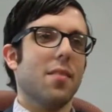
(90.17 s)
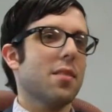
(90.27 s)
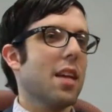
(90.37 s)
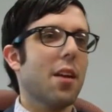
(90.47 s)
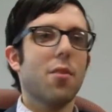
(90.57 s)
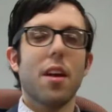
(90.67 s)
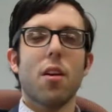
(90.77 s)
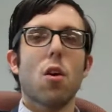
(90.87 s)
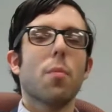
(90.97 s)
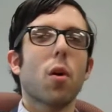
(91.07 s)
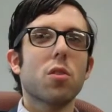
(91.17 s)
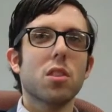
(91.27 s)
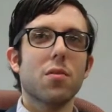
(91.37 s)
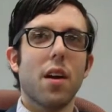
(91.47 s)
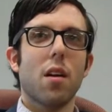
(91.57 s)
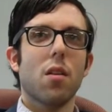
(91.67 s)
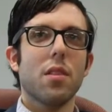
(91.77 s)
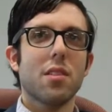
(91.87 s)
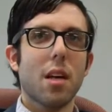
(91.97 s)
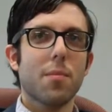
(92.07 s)
standard error, margin of error,
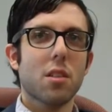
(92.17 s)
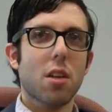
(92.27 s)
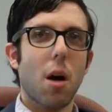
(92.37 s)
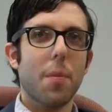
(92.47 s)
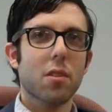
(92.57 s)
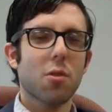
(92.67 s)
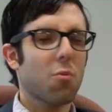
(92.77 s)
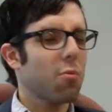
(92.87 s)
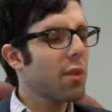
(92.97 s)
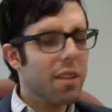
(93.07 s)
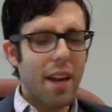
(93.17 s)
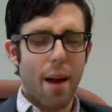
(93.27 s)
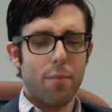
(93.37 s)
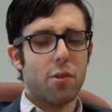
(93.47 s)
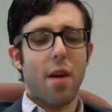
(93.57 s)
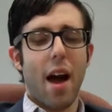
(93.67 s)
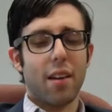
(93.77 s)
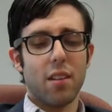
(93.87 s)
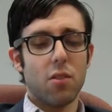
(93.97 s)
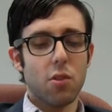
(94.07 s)
these types of topics are really
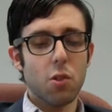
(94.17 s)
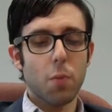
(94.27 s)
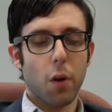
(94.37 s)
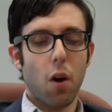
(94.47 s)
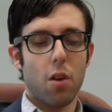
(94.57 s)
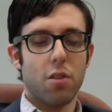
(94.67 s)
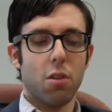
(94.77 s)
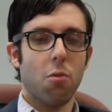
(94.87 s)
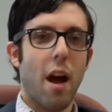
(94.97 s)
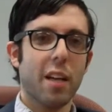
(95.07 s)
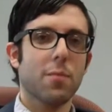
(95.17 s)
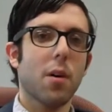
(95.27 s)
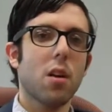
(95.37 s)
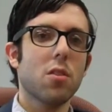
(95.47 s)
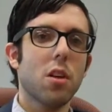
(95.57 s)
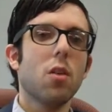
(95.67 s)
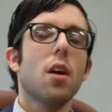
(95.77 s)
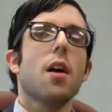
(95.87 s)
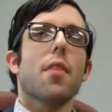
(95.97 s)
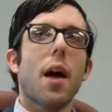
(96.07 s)
abstract and super hard to grasp onto.
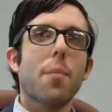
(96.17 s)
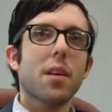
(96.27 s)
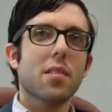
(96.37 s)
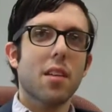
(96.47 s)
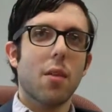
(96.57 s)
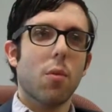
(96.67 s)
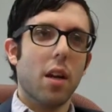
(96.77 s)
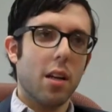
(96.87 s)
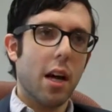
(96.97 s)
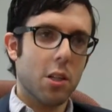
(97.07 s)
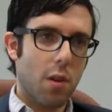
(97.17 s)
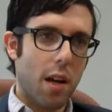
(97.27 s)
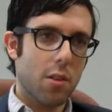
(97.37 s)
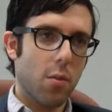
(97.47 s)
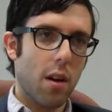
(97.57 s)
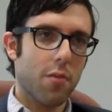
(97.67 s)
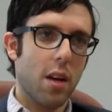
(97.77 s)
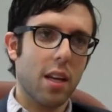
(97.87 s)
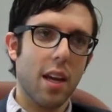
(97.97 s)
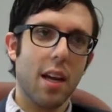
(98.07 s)
That being said, when I try to, whenever
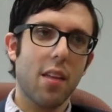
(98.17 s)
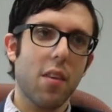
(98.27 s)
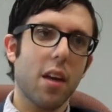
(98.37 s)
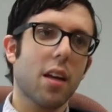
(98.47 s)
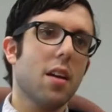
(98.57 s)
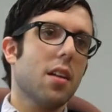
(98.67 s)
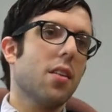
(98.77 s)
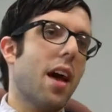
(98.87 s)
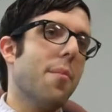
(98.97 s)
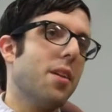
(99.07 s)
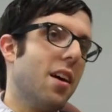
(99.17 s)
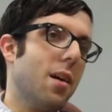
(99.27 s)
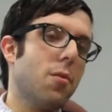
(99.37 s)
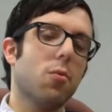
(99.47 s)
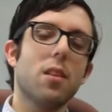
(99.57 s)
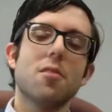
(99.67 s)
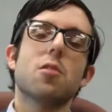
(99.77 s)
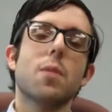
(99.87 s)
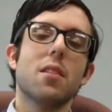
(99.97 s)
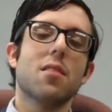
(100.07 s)
I can, like the M&M or
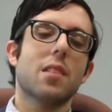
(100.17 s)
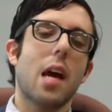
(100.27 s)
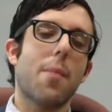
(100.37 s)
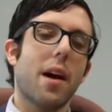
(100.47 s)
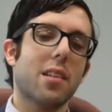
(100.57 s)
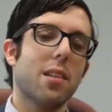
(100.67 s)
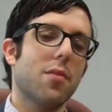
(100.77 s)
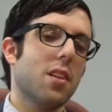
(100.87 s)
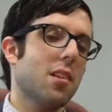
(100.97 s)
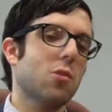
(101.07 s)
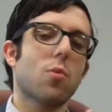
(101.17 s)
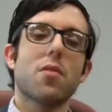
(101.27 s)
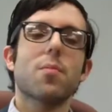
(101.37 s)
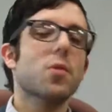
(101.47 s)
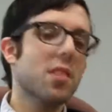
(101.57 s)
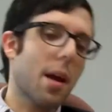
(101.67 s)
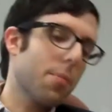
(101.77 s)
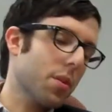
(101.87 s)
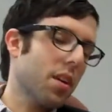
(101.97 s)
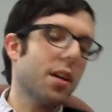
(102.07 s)
Reese's Pieces type activities with
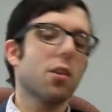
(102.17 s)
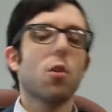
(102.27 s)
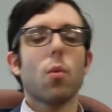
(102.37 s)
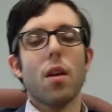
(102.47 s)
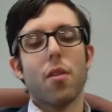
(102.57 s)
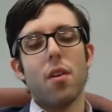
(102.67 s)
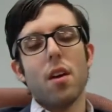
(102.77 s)
sampling or with,